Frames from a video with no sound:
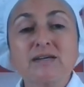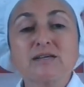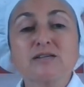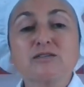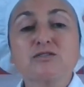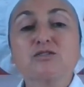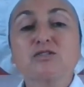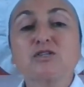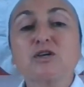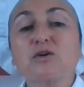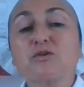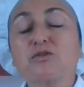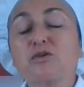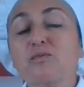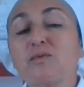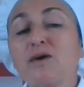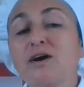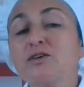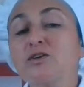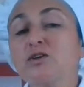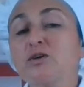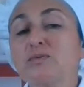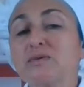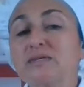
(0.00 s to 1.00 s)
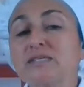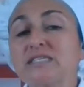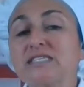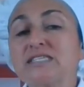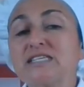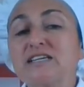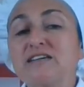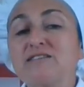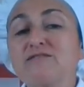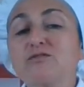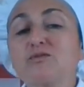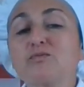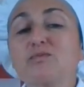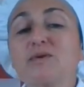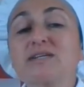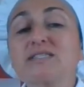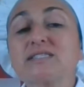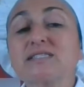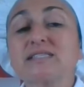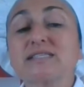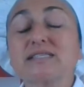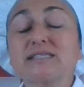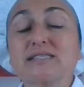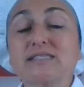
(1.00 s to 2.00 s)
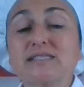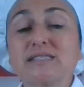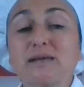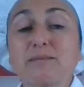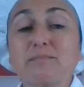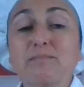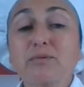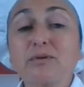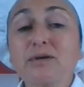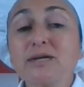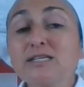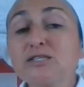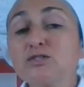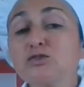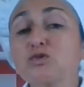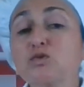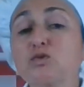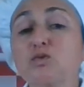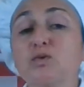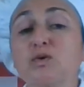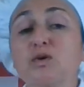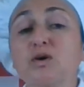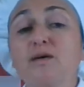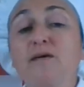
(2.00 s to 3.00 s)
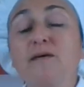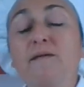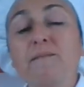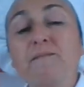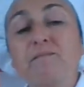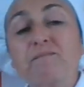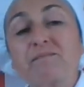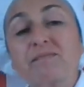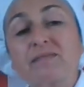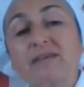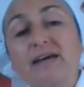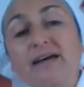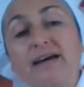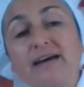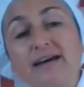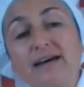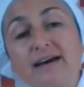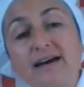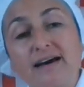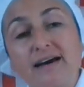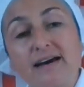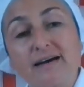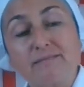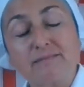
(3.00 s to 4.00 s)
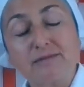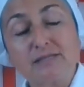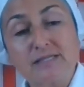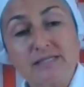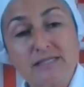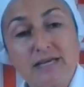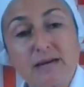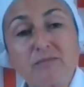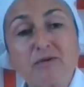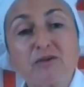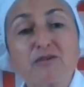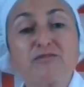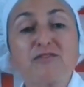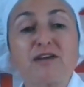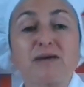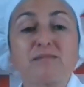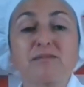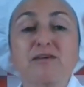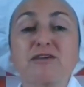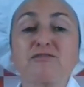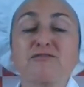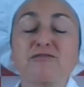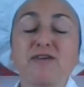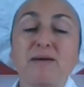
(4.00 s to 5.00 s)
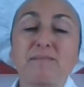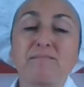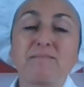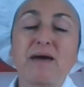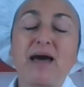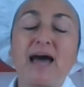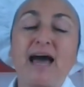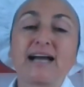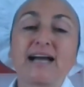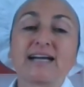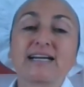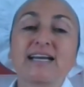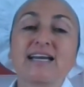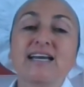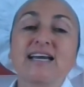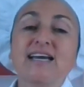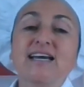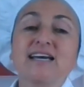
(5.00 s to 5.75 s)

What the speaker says: So the one you received was the preschool summer family fun pack.